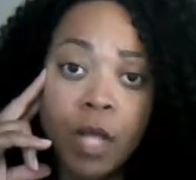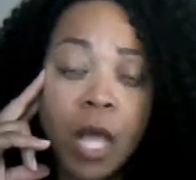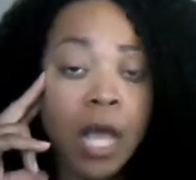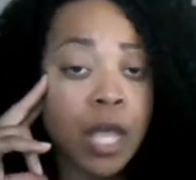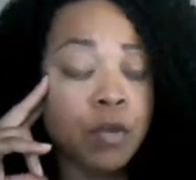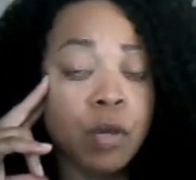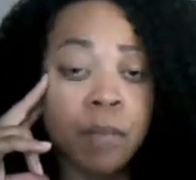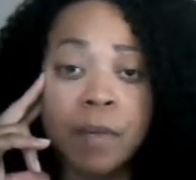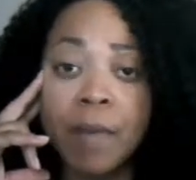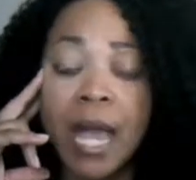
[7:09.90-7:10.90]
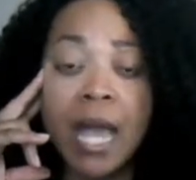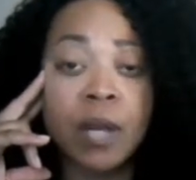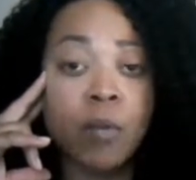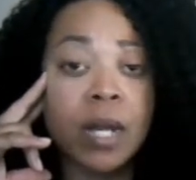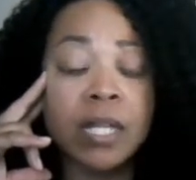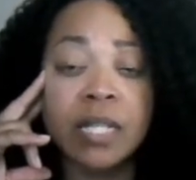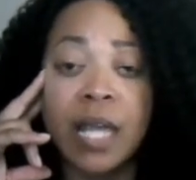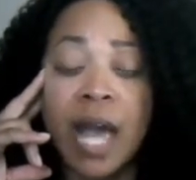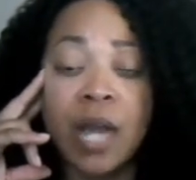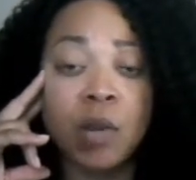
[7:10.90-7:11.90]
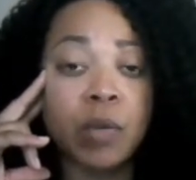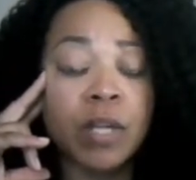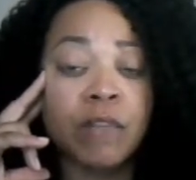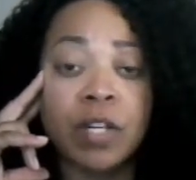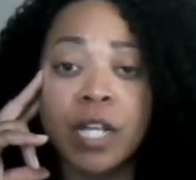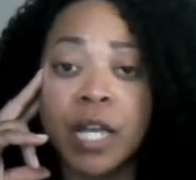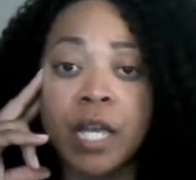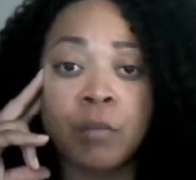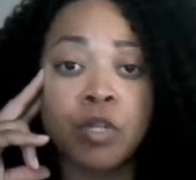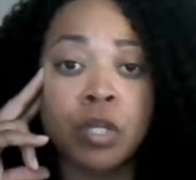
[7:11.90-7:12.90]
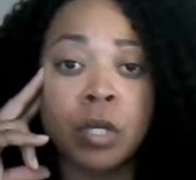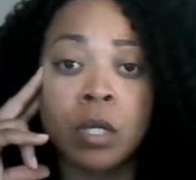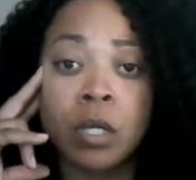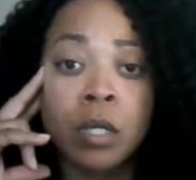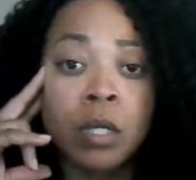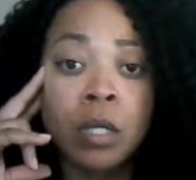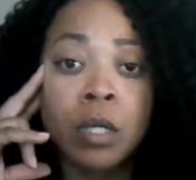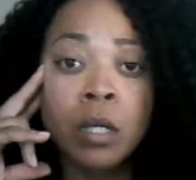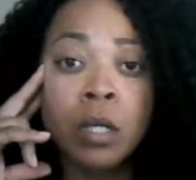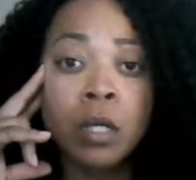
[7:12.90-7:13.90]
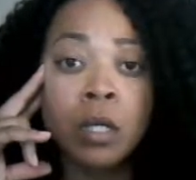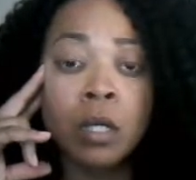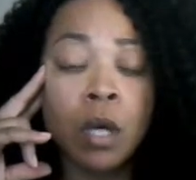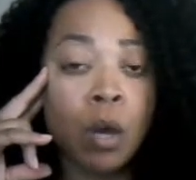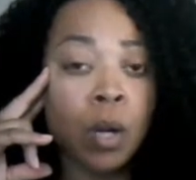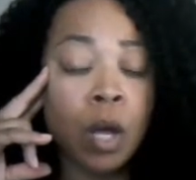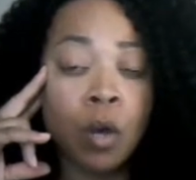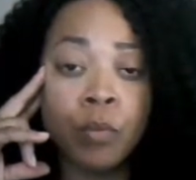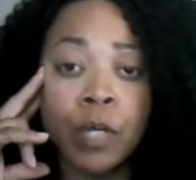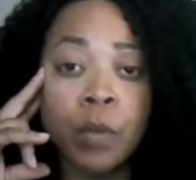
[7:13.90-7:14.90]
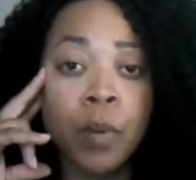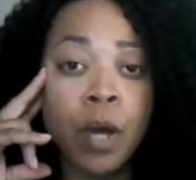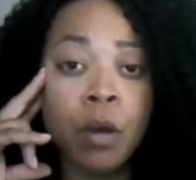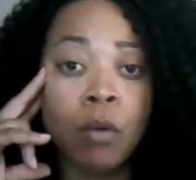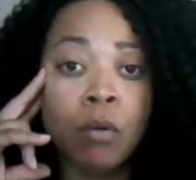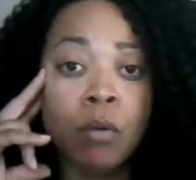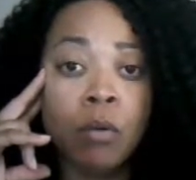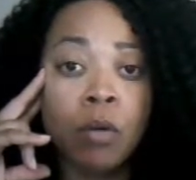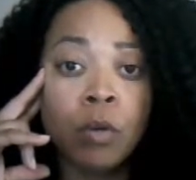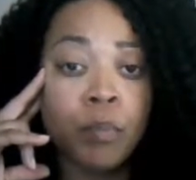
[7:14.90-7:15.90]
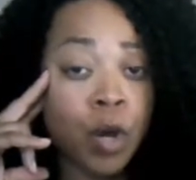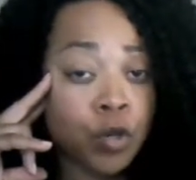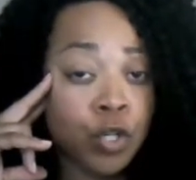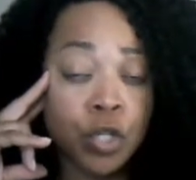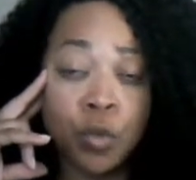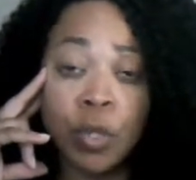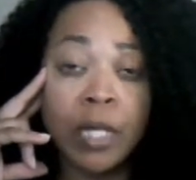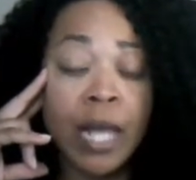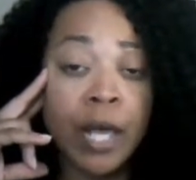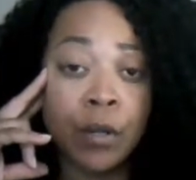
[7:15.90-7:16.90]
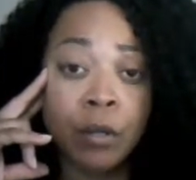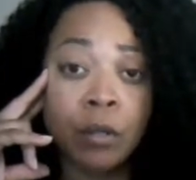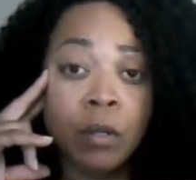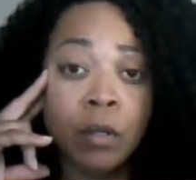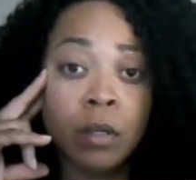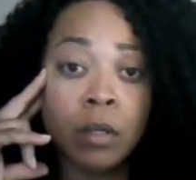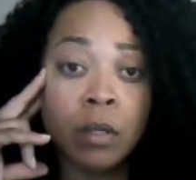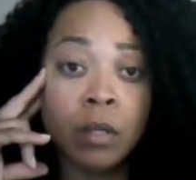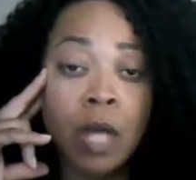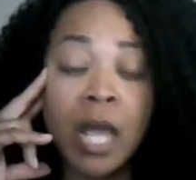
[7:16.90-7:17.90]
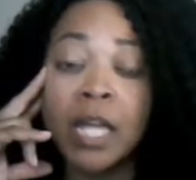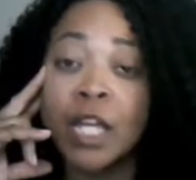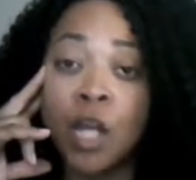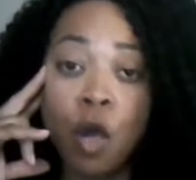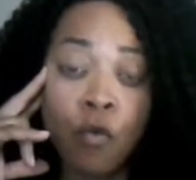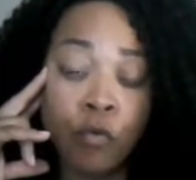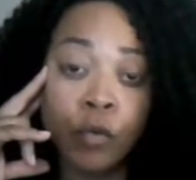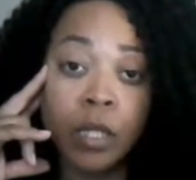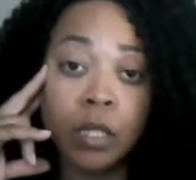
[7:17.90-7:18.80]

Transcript: And you can be mad at what I say. I don't give a damn, sugar. Go to Home Depot, purchase you a ladder, and get over it.